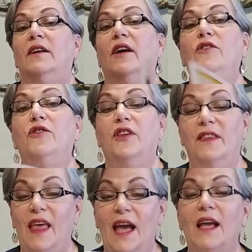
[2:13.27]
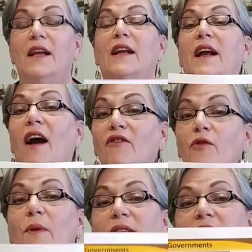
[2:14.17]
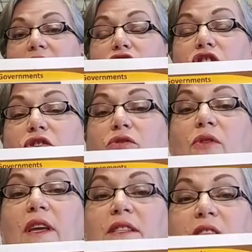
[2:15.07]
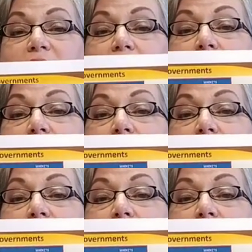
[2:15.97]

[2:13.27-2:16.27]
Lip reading: another thing that governments can do is they